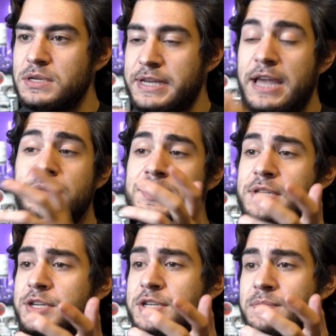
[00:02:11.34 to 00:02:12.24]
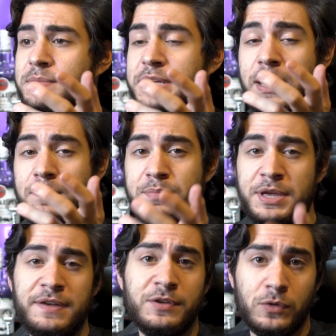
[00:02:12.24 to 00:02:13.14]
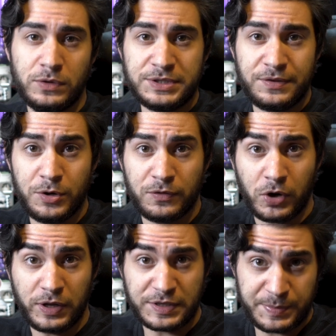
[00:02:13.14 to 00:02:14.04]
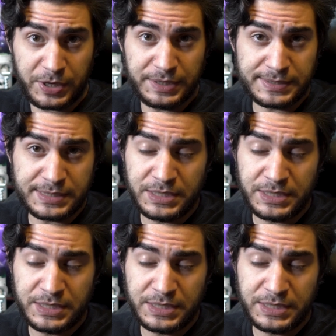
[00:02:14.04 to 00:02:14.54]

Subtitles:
Game discussion became pivotal to the overall experience,